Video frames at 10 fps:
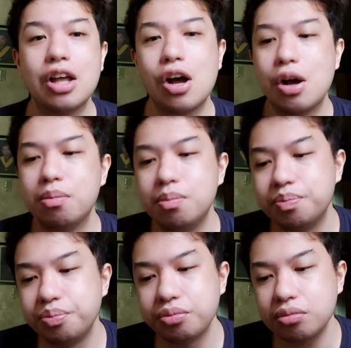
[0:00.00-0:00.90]

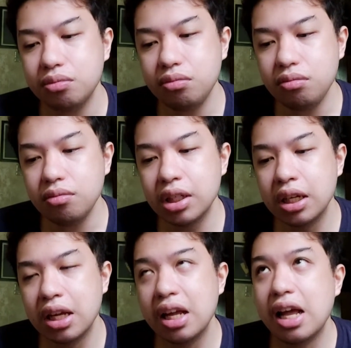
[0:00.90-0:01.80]
um,
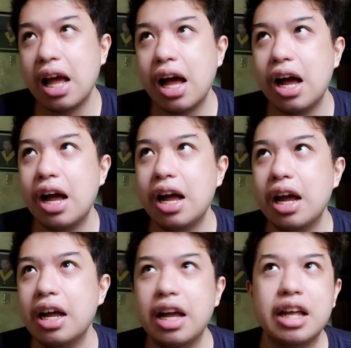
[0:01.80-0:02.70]

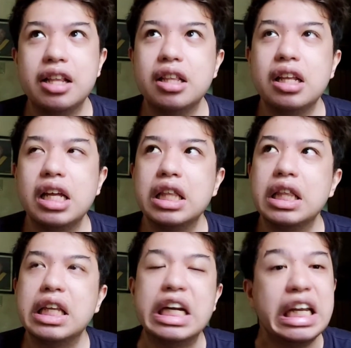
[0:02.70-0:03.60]
uh, and it
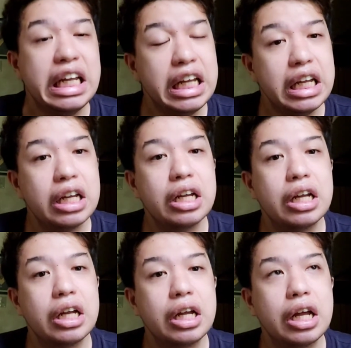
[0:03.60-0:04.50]
really,
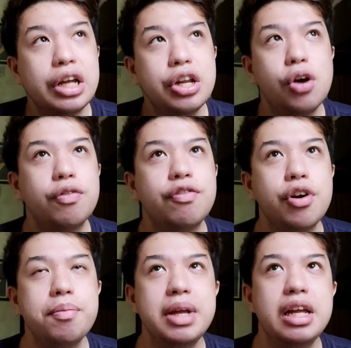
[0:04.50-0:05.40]
you know,
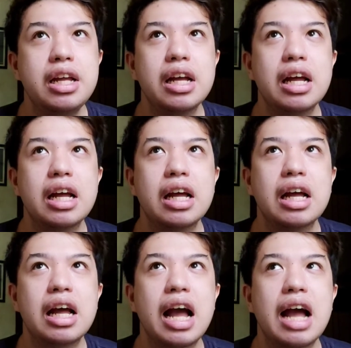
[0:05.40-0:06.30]
for me,
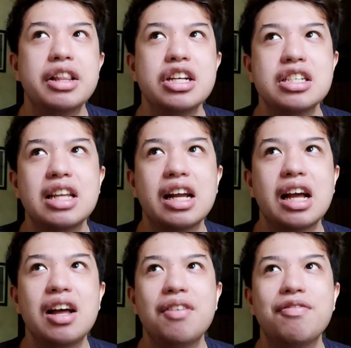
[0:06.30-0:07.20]
there's like
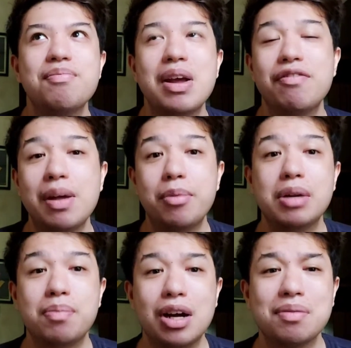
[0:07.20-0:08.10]
a, my
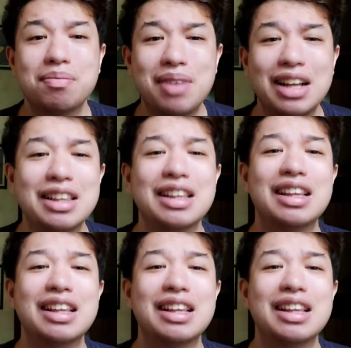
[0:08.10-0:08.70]
favorite part, but